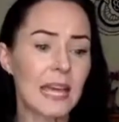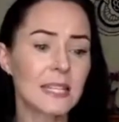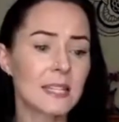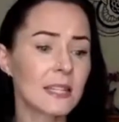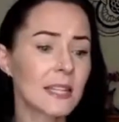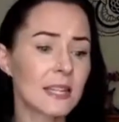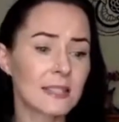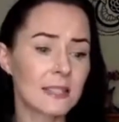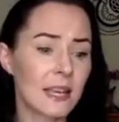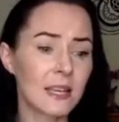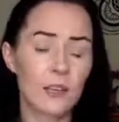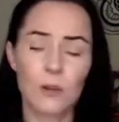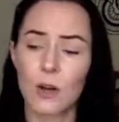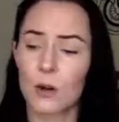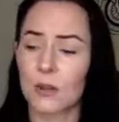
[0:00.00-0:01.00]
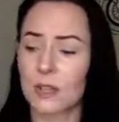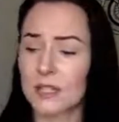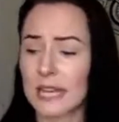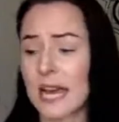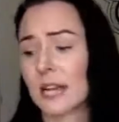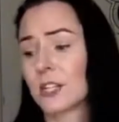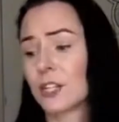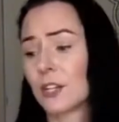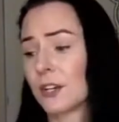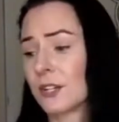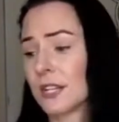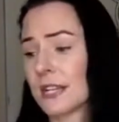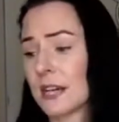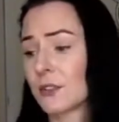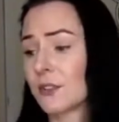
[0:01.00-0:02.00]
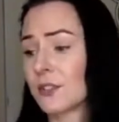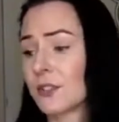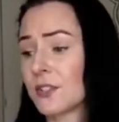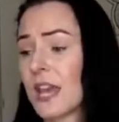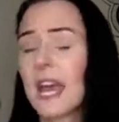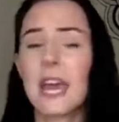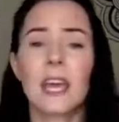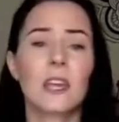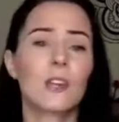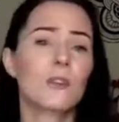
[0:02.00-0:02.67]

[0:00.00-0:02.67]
And let's say you go to the doctor and the doctor says, hey,